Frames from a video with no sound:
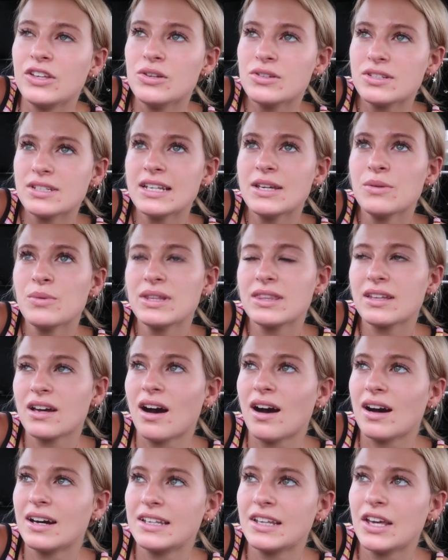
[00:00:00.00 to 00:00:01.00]
Usually with
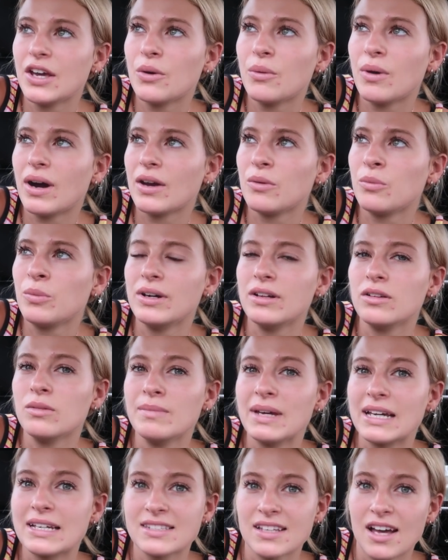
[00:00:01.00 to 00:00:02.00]
cardio I will
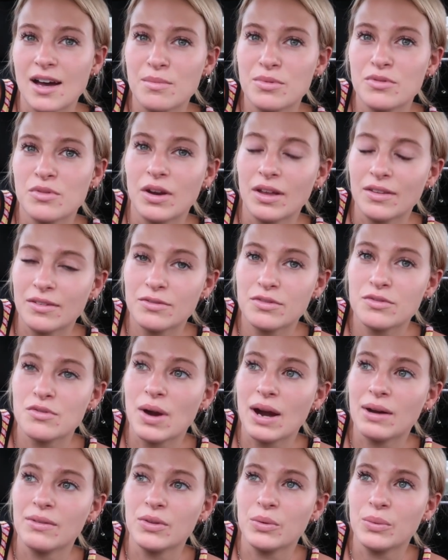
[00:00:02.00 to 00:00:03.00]
mix it up
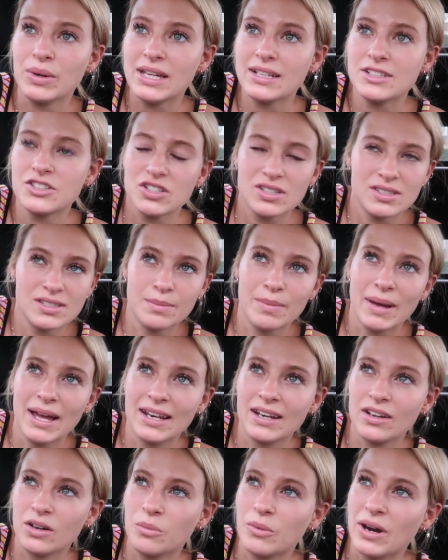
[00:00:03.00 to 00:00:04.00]
throughout the week, just
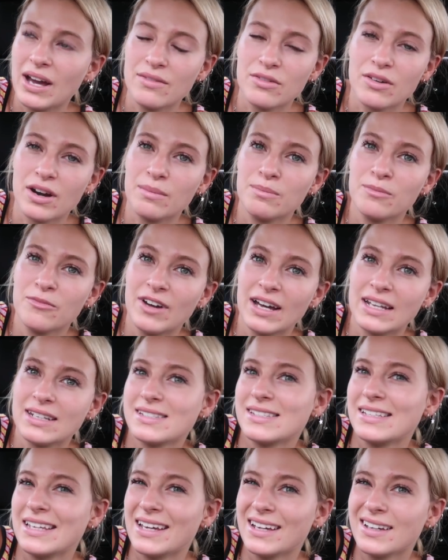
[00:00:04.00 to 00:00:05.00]
depending on whatever I'm
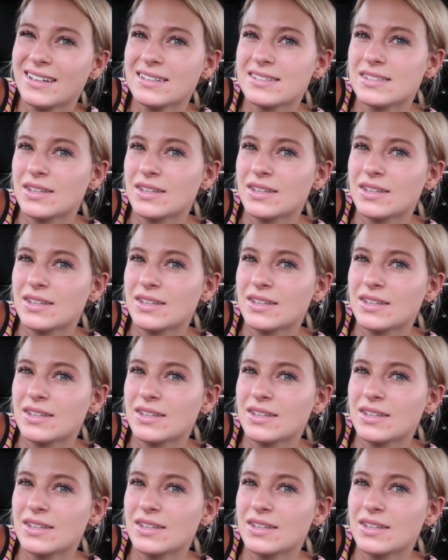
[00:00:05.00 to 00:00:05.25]
fancying.